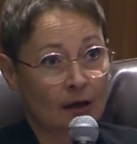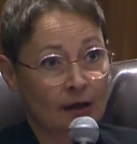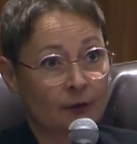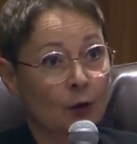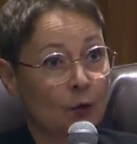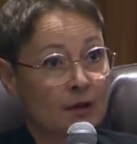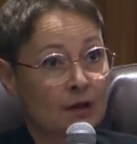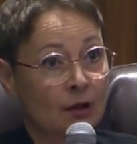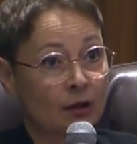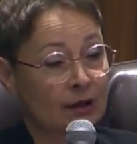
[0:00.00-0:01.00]
in
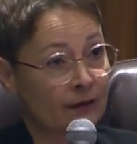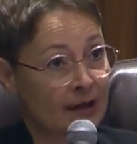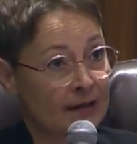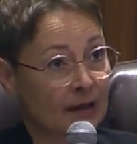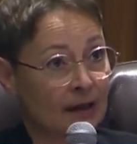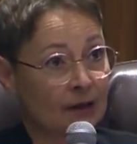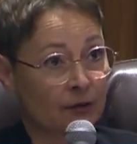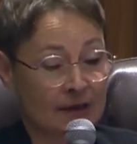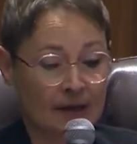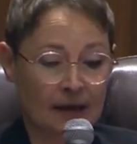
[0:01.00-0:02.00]
focusing on investing in
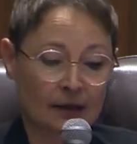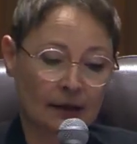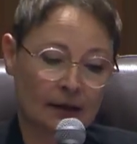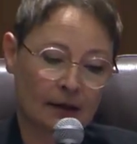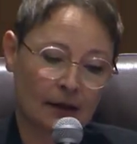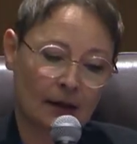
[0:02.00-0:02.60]
recycling.